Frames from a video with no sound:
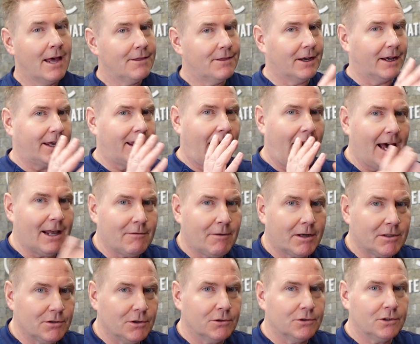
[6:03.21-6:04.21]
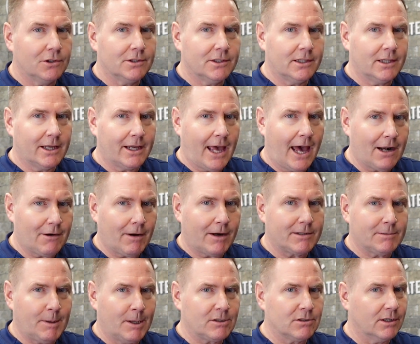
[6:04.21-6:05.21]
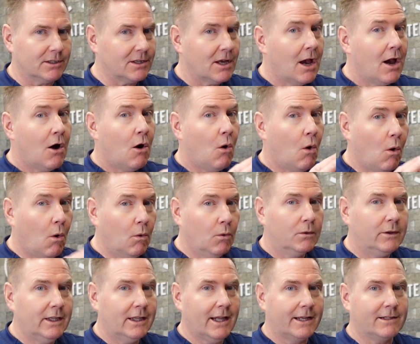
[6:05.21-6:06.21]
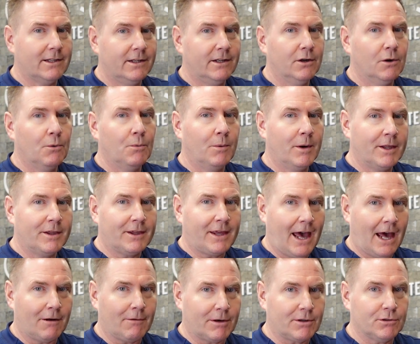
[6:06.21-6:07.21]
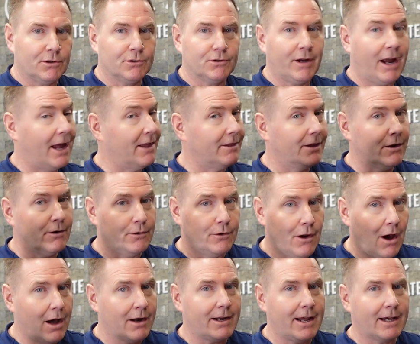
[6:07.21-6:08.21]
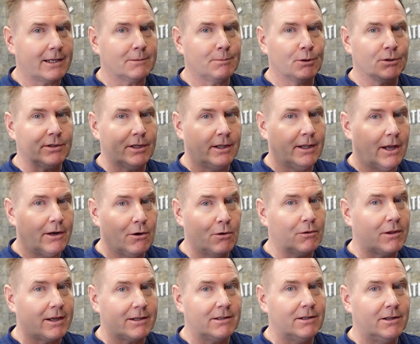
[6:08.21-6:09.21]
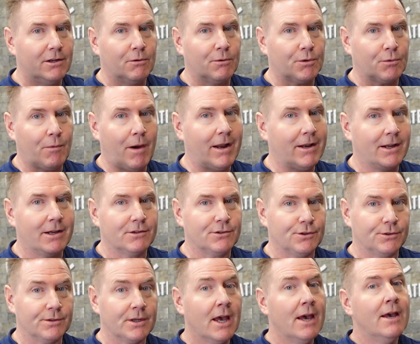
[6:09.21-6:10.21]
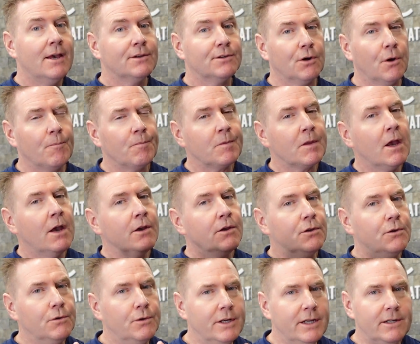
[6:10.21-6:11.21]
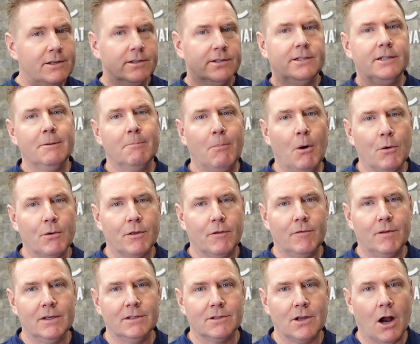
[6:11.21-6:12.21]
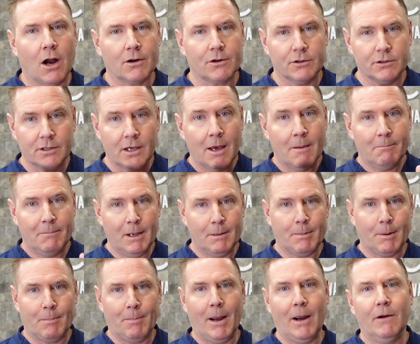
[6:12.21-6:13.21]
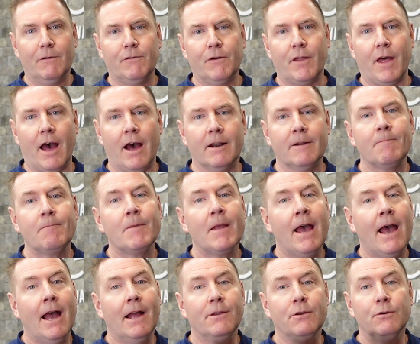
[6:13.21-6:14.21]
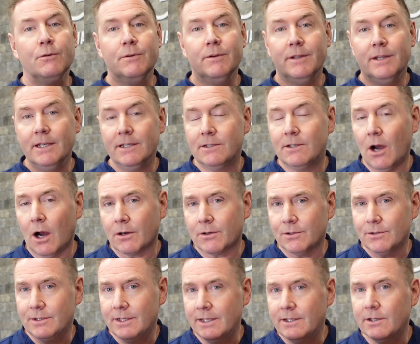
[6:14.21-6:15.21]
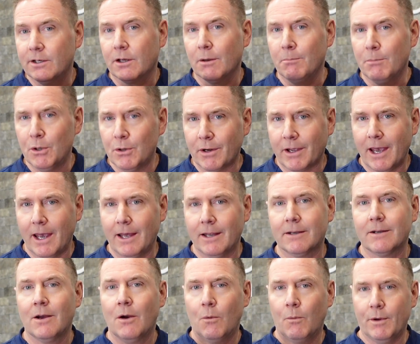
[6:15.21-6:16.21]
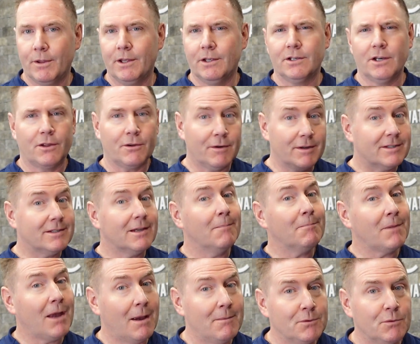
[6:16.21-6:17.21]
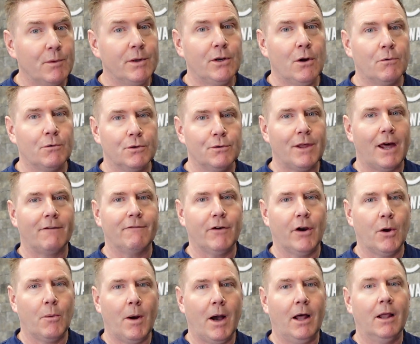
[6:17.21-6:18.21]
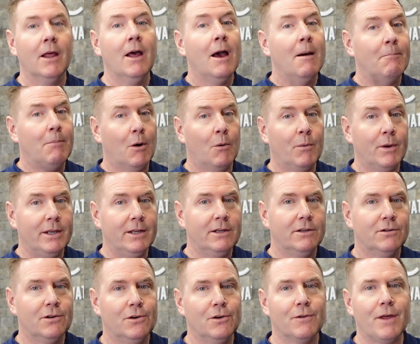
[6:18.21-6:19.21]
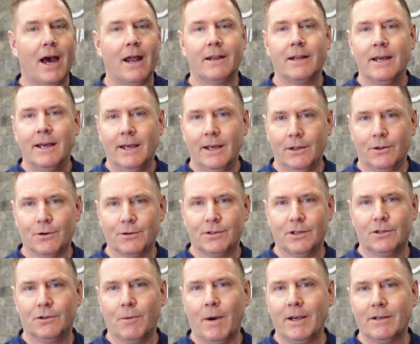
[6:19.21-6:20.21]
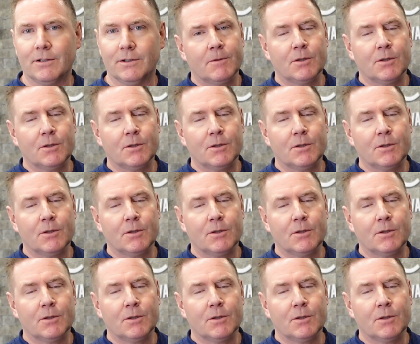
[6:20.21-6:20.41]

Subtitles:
The cataract surgeons and the cataract specialists only like to deal with cataract surgery, and they're not experts and they don't like to deal with retina issues. So you need to see both of these doctors, be prepared for that, and these doctors need to communicate with each other, and sometimes we don't do that very well, but we need to do that in your situation.